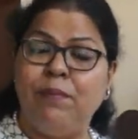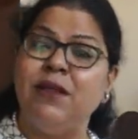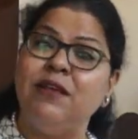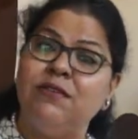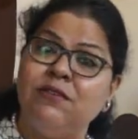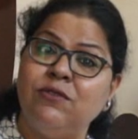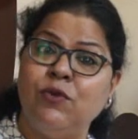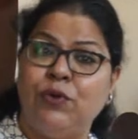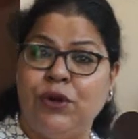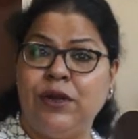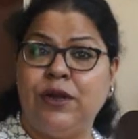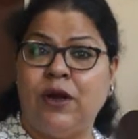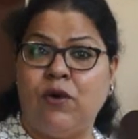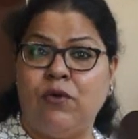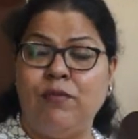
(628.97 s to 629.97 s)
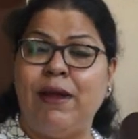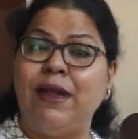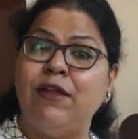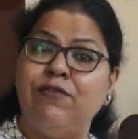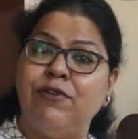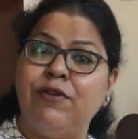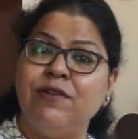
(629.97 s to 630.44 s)
Please note it down.
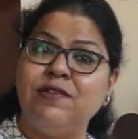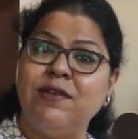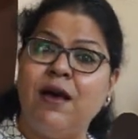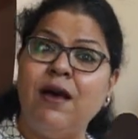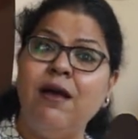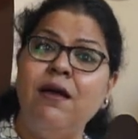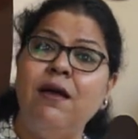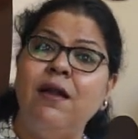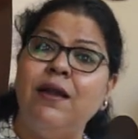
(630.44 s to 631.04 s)
Metaphor is a